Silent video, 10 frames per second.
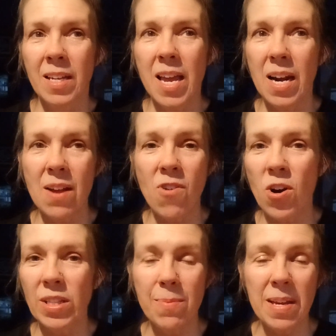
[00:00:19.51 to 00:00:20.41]
and I've
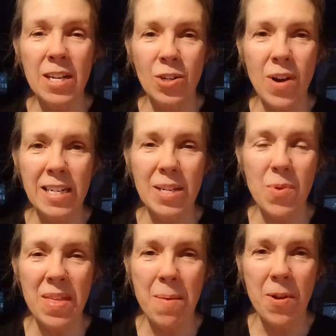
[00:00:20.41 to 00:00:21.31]
hardly been interacting
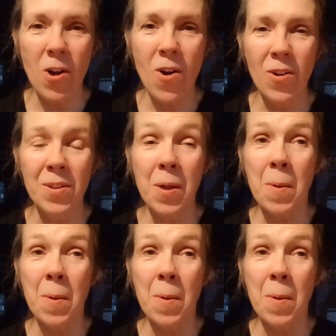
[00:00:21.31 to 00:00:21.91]
with him at all.